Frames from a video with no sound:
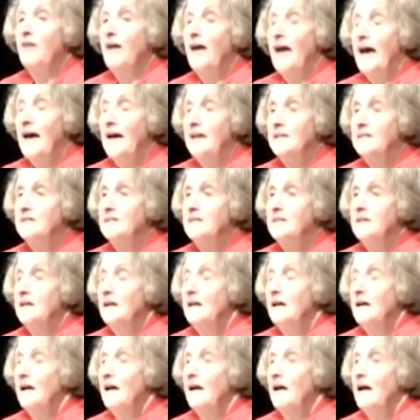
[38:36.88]
flag,
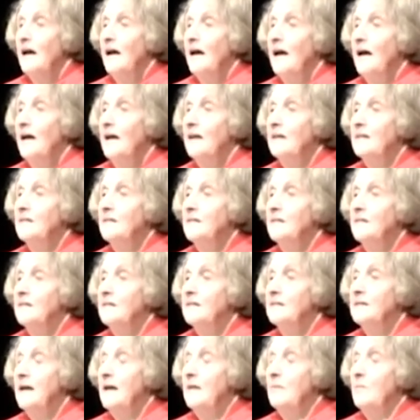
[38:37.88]
and
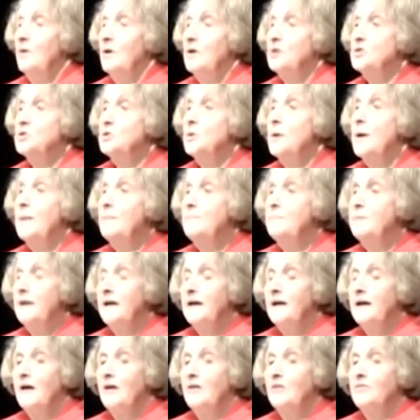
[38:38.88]
they were
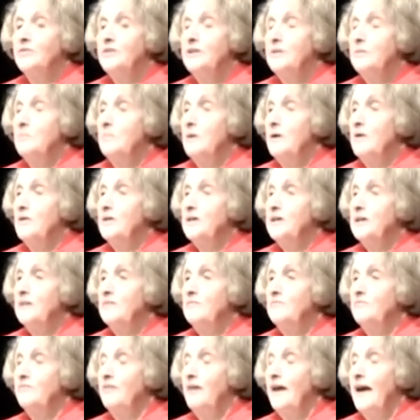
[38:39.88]
trampling on the
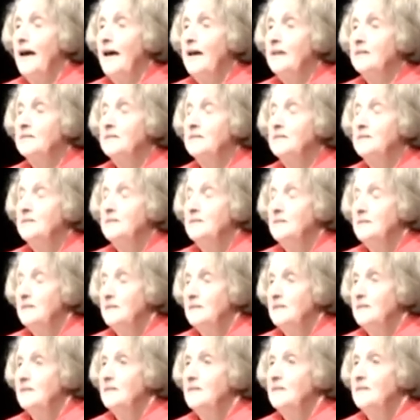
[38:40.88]
American flag.
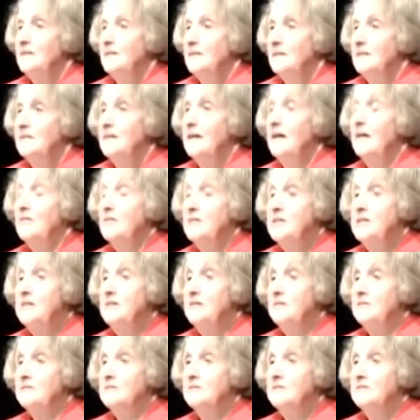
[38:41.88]
They're
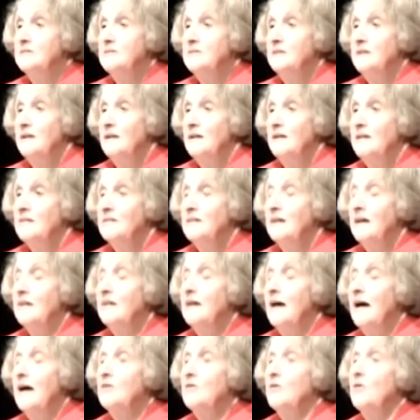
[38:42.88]
here. They're
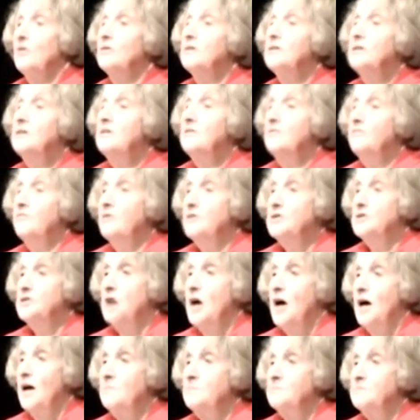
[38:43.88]
not all here for
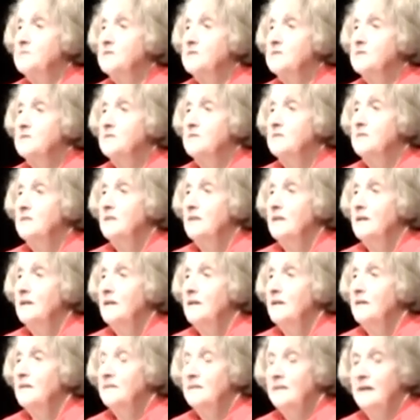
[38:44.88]
jobs.
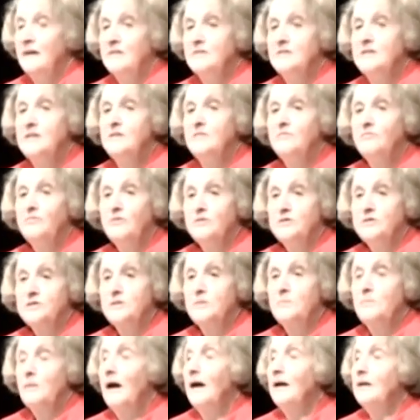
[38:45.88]
They're here for
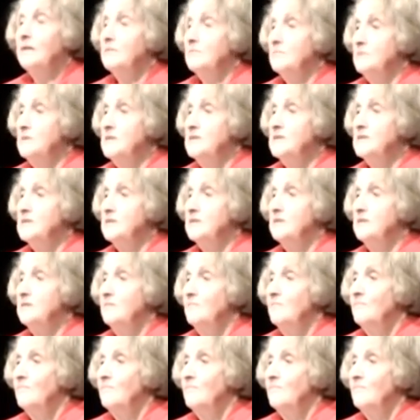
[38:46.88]
some other reason.